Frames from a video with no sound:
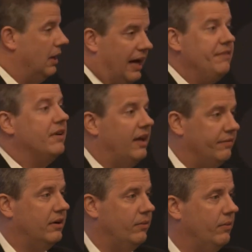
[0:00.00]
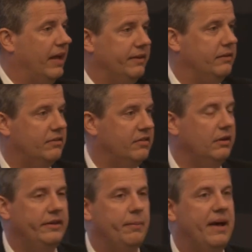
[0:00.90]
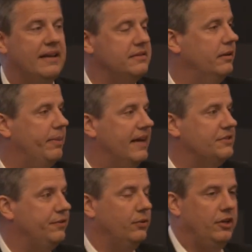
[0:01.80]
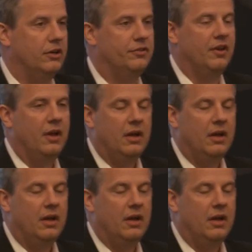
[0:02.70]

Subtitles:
I've ever read, and certainly the best in the past few years.